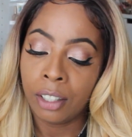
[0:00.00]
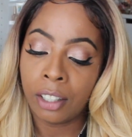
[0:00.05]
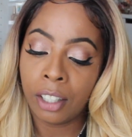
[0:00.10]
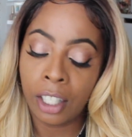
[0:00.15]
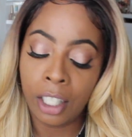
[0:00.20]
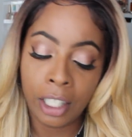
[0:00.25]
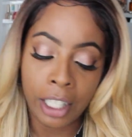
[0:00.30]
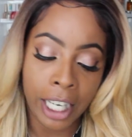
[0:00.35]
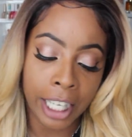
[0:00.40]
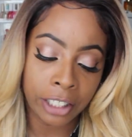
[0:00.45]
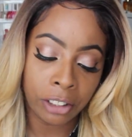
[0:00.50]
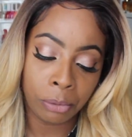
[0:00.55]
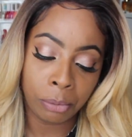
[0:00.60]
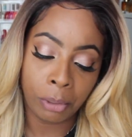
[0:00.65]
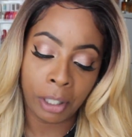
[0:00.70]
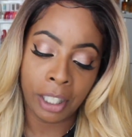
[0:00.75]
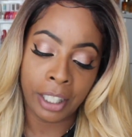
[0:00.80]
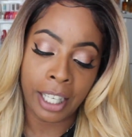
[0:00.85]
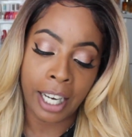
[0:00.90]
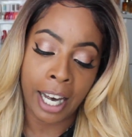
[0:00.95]
The next
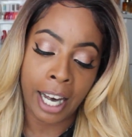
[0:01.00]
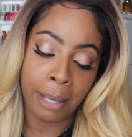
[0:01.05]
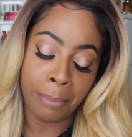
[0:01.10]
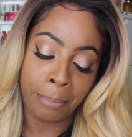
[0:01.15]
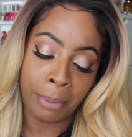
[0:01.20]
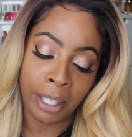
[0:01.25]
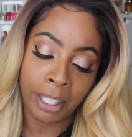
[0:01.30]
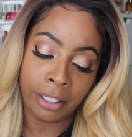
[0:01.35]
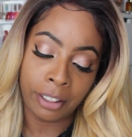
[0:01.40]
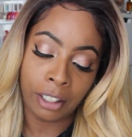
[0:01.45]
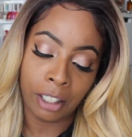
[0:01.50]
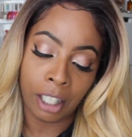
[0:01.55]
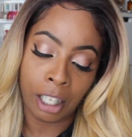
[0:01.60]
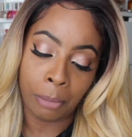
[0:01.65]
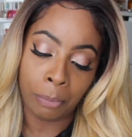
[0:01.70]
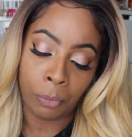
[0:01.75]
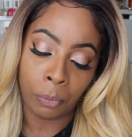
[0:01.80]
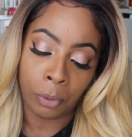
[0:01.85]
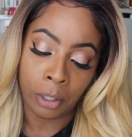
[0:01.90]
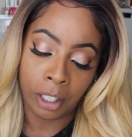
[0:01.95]
one I picked
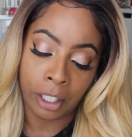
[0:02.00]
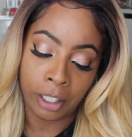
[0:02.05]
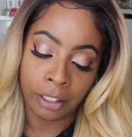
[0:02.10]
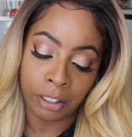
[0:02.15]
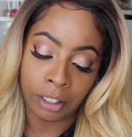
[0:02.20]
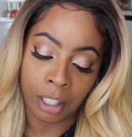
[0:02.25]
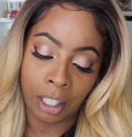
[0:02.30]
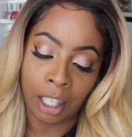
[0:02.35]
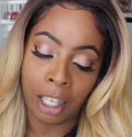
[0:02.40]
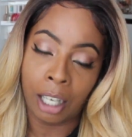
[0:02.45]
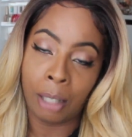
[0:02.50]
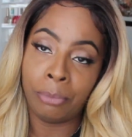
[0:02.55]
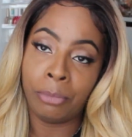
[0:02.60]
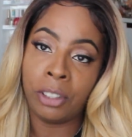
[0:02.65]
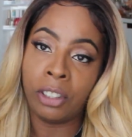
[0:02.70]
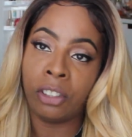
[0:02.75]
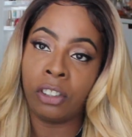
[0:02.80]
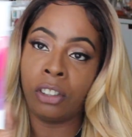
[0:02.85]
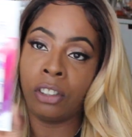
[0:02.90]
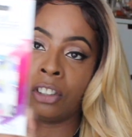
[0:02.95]
up was um,
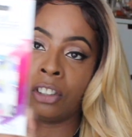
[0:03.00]
this